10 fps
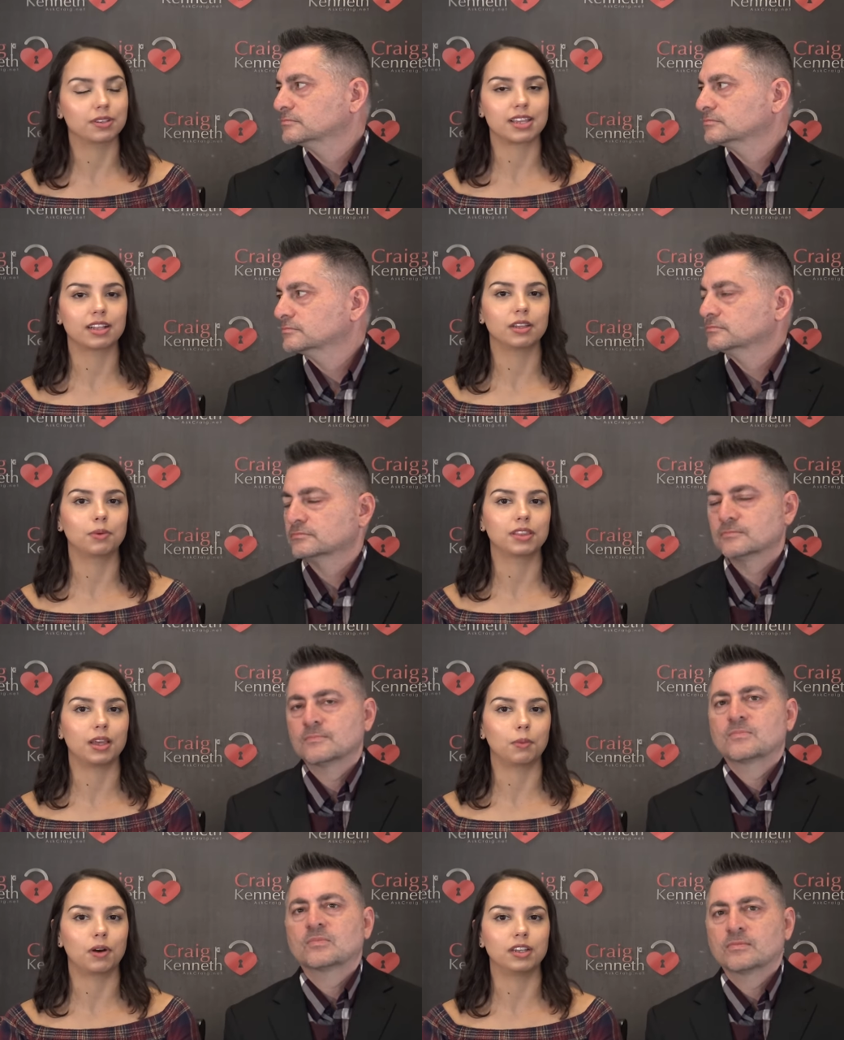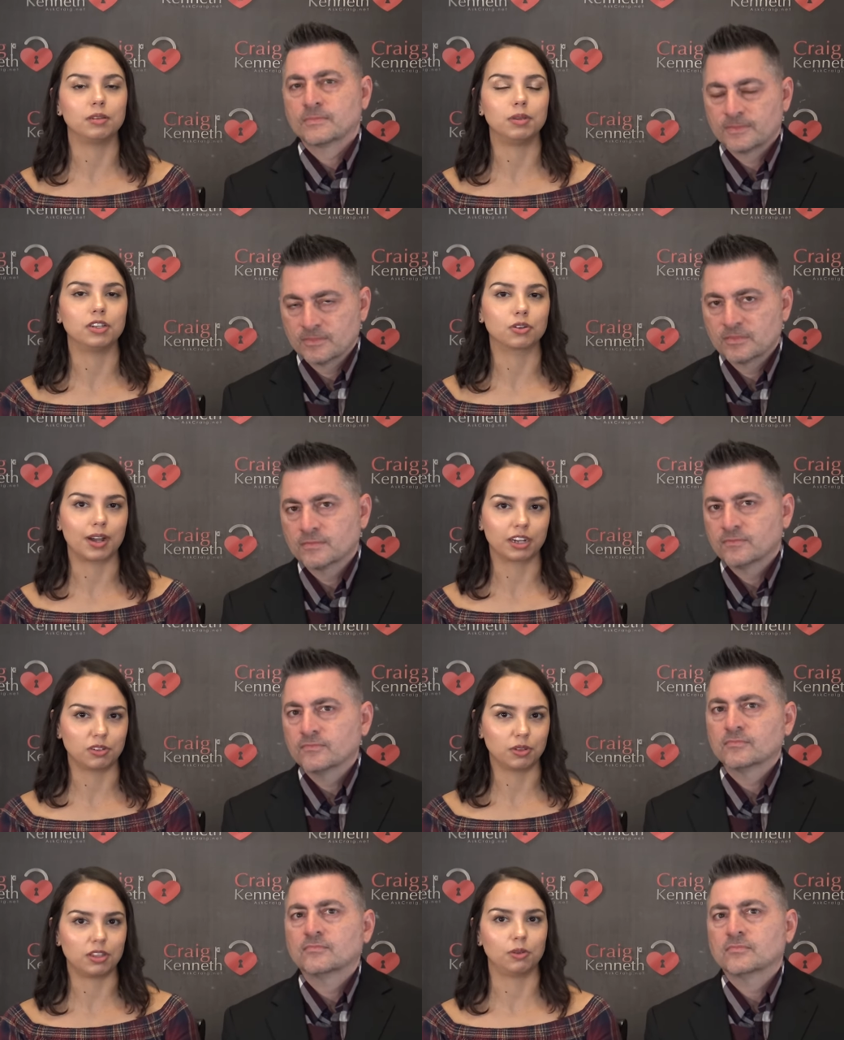Speaker 1: exactly what they want and be
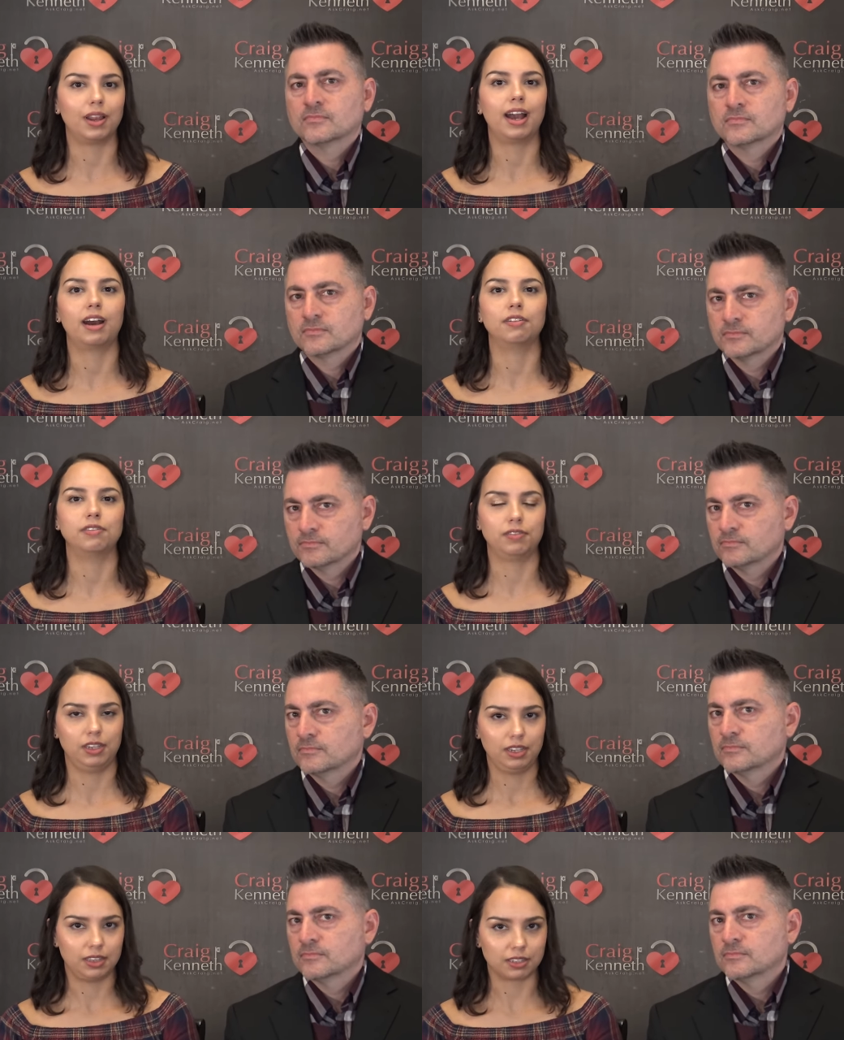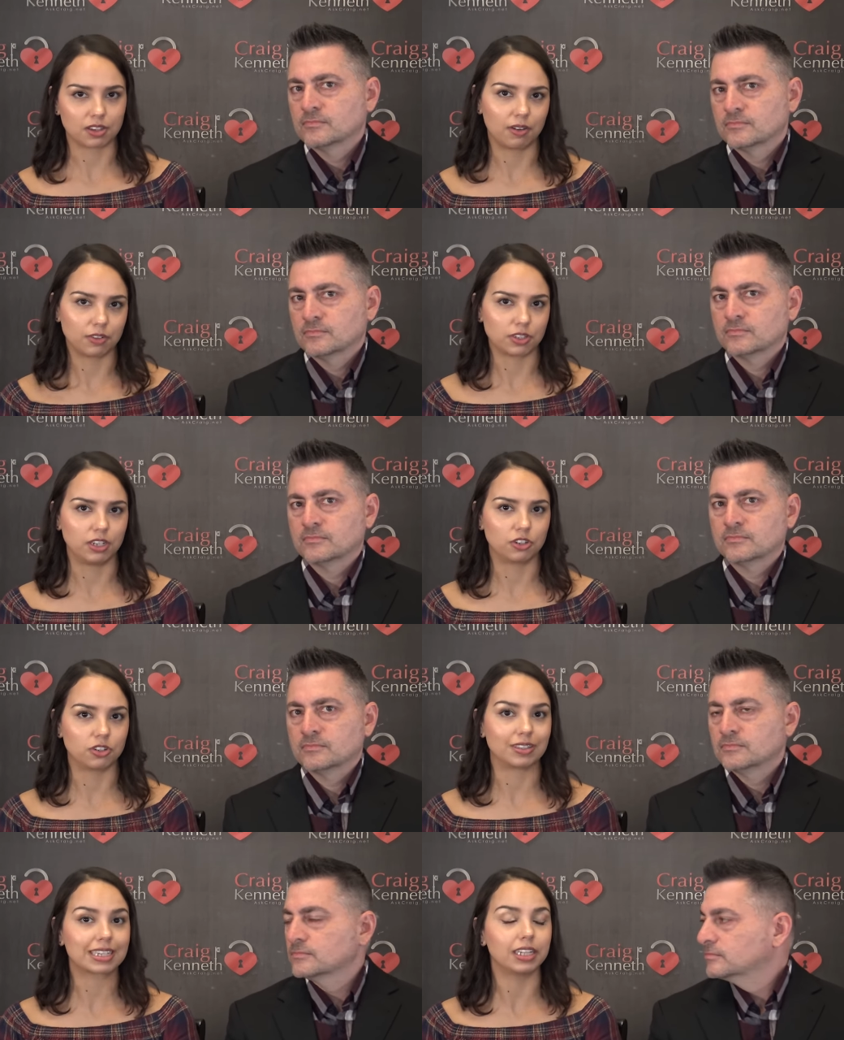direct with you and have these
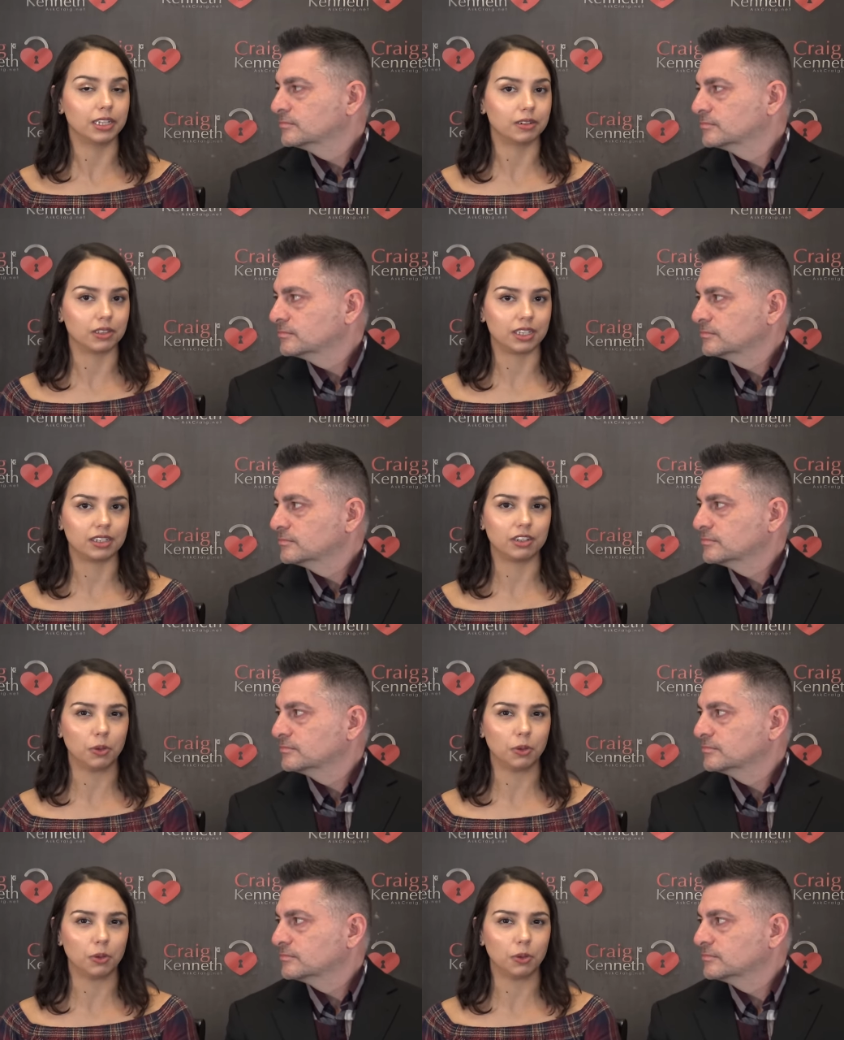conversations clearly.